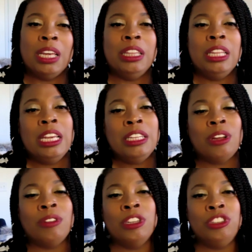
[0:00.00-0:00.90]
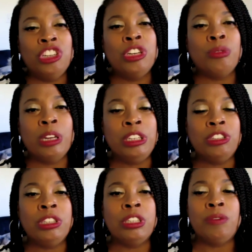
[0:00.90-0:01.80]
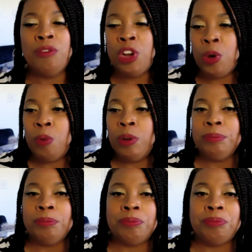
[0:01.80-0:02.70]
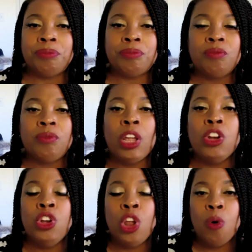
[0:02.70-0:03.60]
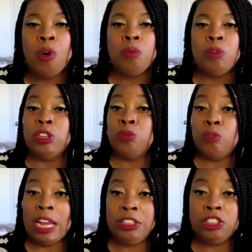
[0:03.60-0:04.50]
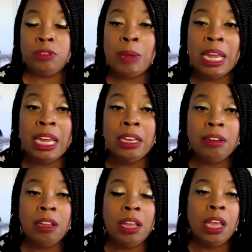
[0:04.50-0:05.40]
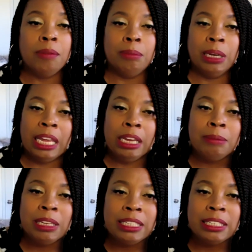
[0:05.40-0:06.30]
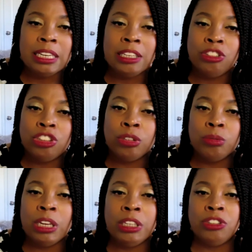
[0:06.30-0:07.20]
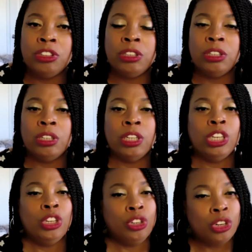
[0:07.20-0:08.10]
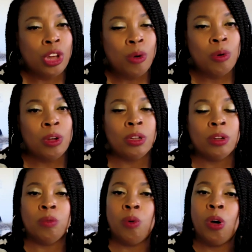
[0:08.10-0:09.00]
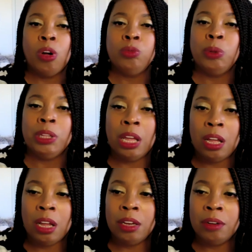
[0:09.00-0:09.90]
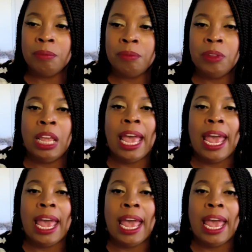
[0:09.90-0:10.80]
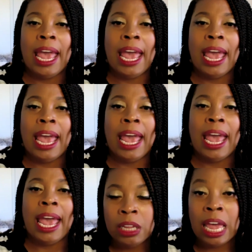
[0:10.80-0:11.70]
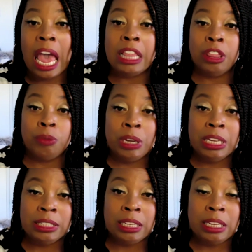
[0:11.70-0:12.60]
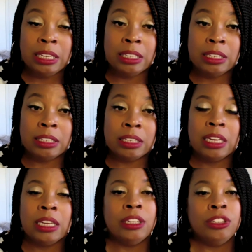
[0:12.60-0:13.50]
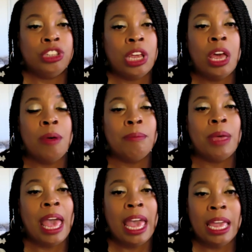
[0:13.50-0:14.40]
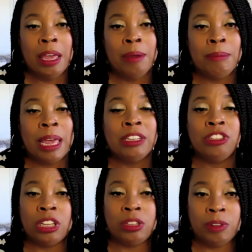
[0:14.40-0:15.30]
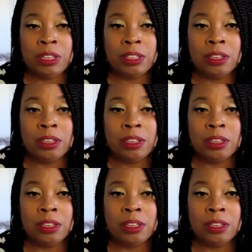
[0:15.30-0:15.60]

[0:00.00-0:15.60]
These are the generations of Noah. Noah was a righteous man, blameless in his generation. Noah walked with God. And Noah had three sons, Shem, Ham, and Japheth.